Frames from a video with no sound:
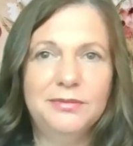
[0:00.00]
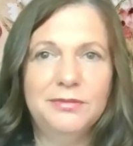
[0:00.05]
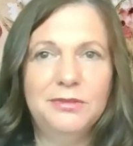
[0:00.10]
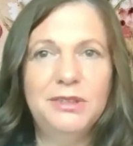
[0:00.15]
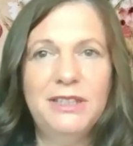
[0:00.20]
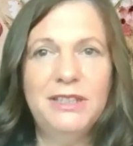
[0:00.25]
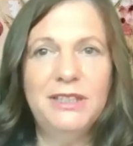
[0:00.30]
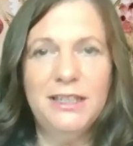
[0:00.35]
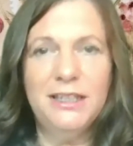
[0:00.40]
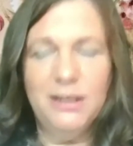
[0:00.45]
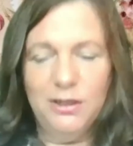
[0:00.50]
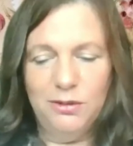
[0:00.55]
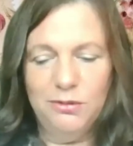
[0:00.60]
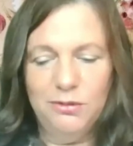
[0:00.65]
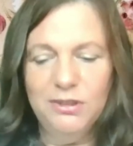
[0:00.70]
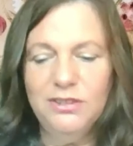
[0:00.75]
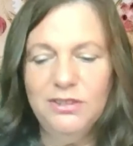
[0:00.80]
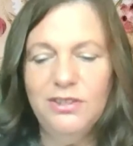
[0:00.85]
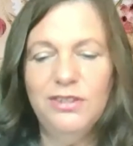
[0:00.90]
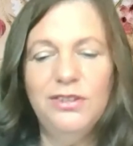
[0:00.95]
We
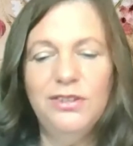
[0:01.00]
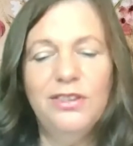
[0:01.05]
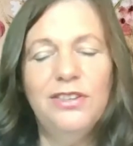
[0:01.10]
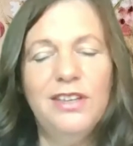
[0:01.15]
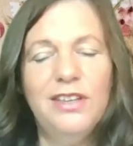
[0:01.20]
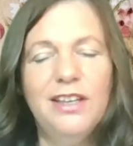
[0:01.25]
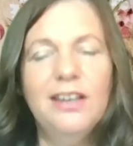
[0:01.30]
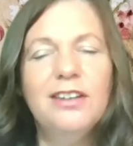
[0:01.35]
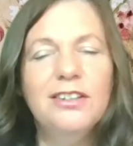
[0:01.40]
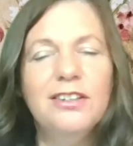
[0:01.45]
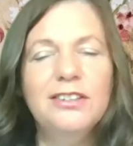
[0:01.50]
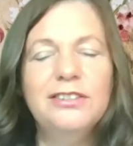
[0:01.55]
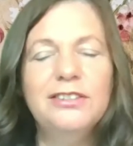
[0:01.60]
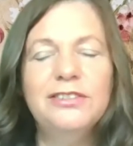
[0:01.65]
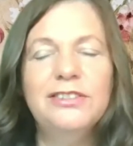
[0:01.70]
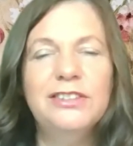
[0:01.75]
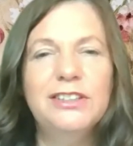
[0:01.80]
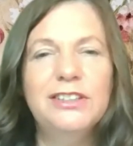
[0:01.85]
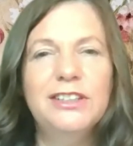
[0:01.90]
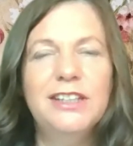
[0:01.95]
want to think
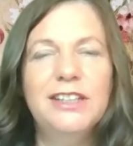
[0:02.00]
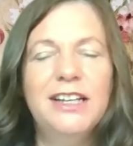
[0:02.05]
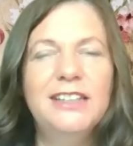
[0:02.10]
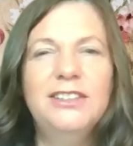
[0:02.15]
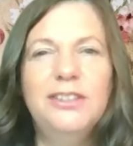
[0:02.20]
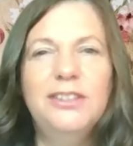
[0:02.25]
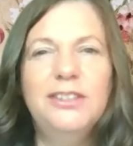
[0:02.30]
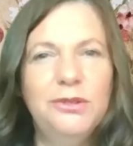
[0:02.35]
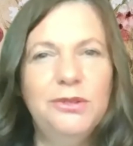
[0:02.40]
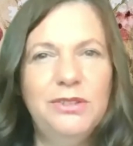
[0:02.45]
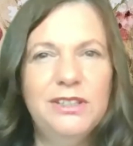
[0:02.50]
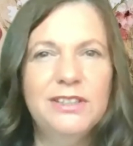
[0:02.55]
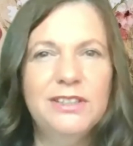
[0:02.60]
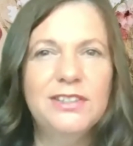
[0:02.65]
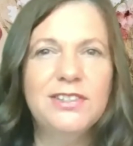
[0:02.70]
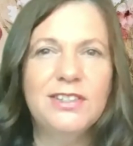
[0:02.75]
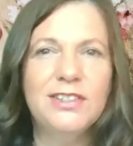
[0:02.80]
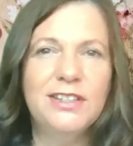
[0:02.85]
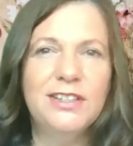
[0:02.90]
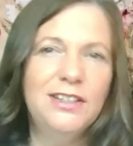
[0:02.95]
of and
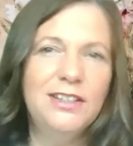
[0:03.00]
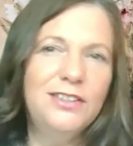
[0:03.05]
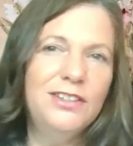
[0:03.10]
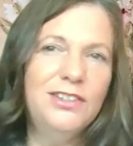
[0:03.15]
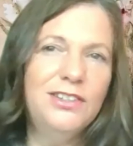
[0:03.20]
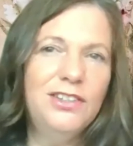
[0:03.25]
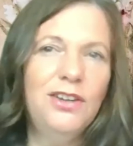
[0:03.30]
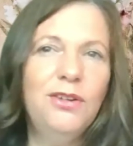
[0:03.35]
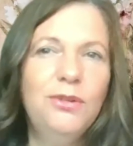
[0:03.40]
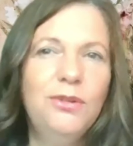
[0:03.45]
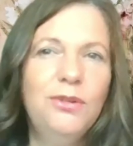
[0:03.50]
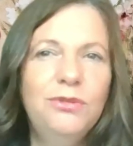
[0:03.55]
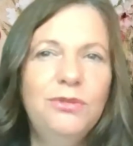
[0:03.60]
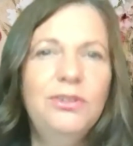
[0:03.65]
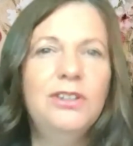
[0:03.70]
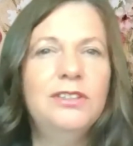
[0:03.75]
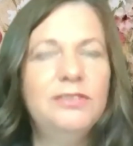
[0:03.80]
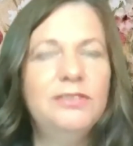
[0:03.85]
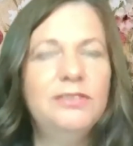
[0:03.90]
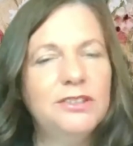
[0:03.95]
notice the tone
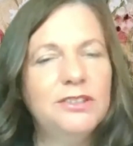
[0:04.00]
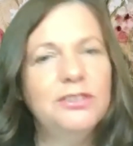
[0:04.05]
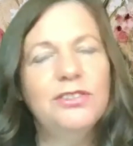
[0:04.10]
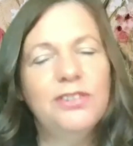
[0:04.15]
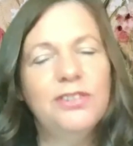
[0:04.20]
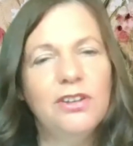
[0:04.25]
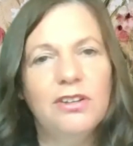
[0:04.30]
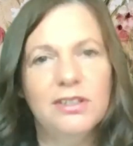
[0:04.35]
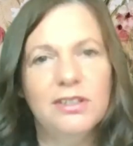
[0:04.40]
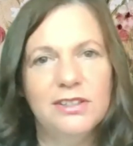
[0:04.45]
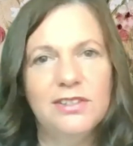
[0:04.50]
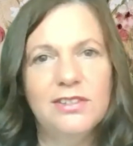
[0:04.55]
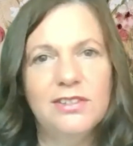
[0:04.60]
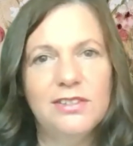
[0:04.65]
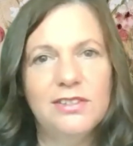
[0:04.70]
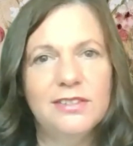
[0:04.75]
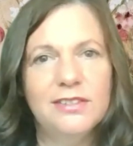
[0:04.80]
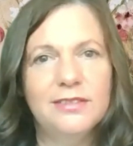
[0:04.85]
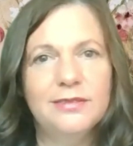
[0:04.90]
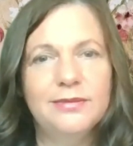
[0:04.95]
of our
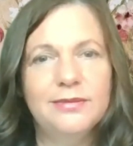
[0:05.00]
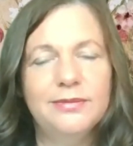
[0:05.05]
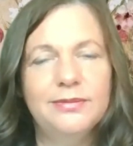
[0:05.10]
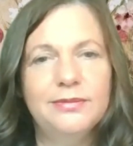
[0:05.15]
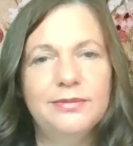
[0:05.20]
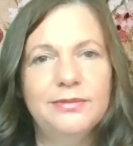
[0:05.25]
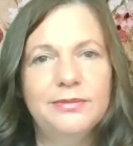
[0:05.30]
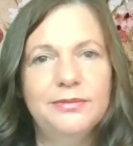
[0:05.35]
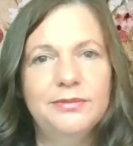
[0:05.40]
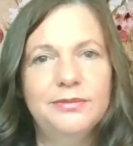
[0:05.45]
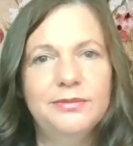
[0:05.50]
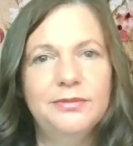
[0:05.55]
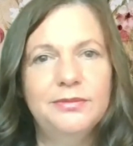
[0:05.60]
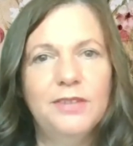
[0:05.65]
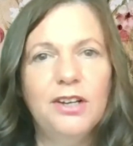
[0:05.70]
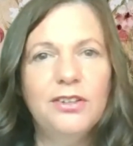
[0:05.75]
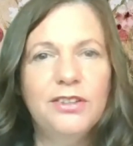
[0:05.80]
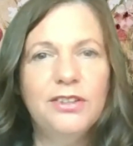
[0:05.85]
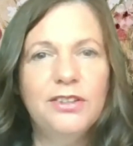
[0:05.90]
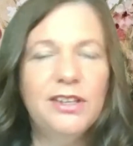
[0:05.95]
thoughts.
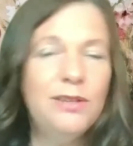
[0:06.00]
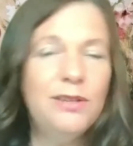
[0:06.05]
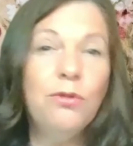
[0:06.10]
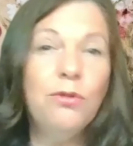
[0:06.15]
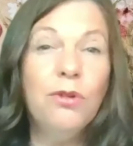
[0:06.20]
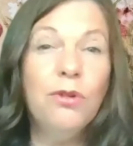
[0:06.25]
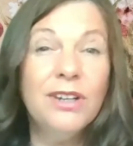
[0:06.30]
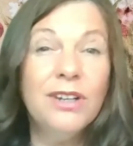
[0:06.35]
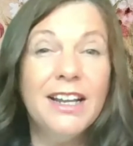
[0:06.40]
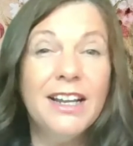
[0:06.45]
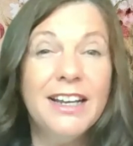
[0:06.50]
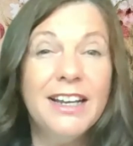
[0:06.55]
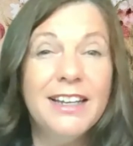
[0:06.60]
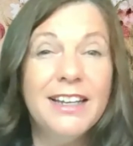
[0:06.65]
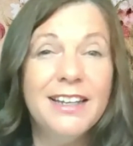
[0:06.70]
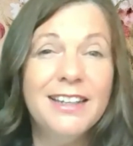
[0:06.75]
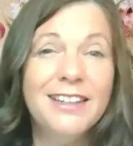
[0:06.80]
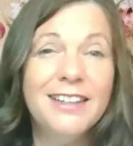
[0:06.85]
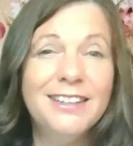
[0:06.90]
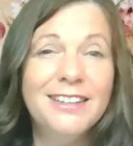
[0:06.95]
Are they warlike?
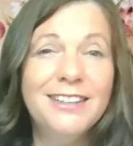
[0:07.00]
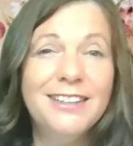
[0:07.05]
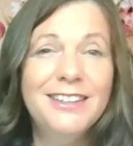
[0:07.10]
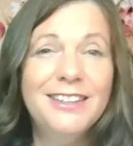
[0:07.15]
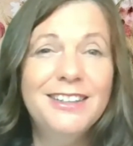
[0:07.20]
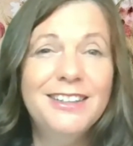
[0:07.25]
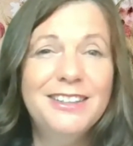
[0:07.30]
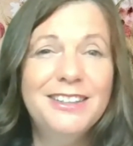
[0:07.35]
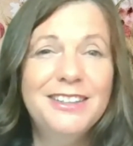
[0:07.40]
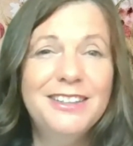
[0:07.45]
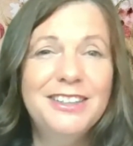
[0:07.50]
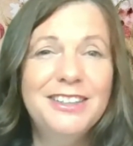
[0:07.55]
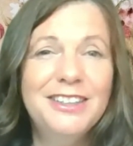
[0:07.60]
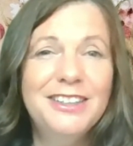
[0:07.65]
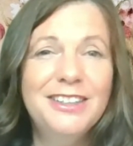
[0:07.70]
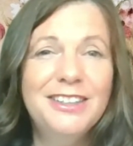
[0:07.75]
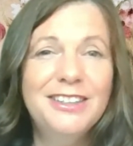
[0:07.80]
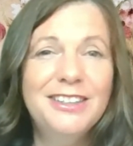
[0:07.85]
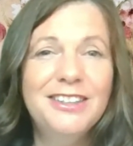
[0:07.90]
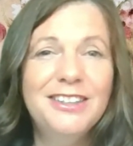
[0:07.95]

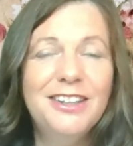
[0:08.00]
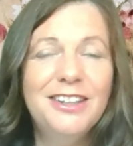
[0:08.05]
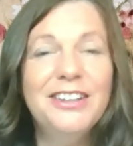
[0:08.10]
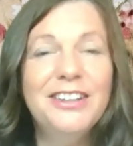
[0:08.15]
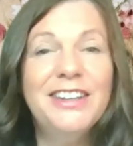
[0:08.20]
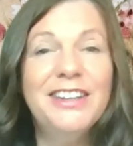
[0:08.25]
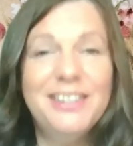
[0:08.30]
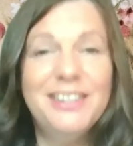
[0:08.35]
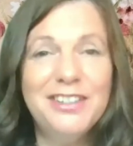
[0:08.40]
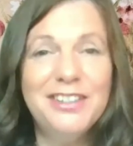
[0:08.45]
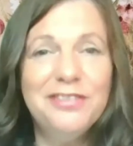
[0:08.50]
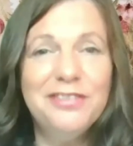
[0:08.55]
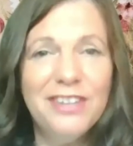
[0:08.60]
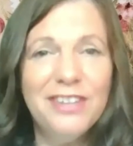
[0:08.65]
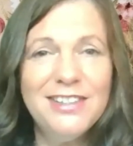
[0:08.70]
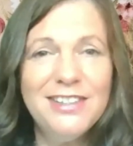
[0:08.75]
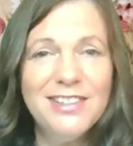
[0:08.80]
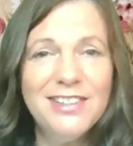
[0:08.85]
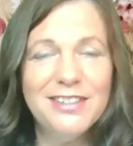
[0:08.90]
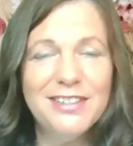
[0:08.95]
Are they
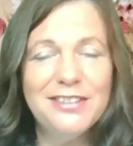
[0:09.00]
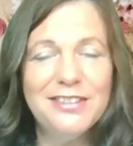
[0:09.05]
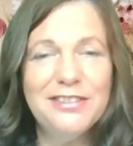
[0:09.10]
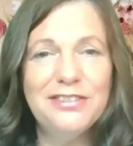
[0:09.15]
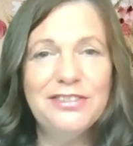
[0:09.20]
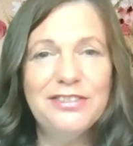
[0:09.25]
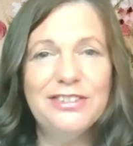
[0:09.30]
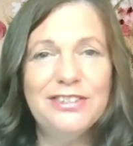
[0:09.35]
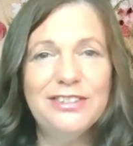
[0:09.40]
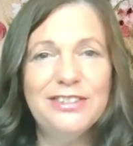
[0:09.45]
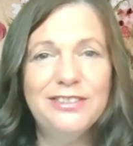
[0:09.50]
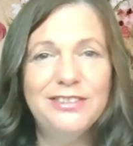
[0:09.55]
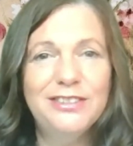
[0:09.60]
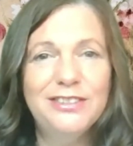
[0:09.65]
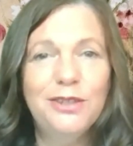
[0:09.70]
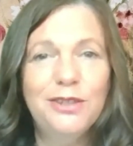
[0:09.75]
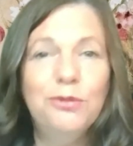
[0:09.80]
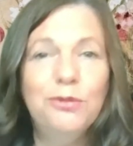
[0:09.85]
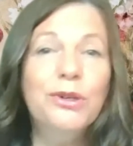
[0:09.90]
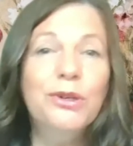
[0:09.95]
defensive?
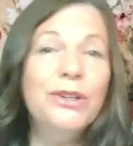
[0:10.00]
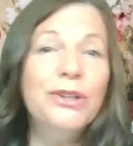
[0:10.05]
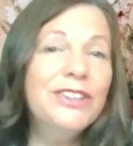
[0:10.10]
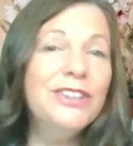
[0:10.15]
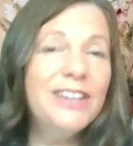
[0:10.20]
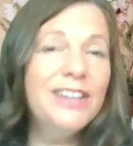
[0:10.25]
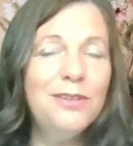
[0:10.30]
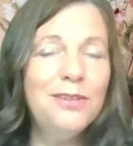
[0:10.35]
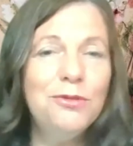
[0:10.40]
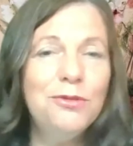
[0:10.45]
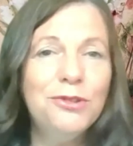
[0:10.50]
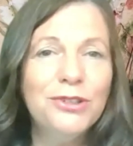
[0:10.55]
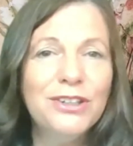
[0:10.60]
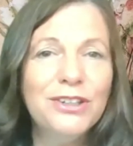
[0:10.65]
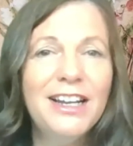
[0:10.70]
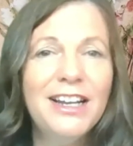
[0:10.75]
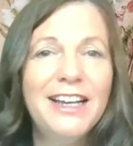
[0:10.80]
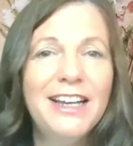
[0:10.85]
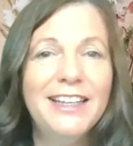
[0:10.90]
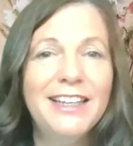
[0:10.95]
Were they
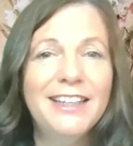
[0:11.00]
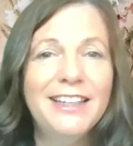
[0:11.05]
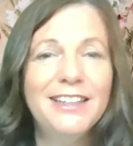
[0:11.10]
warlike?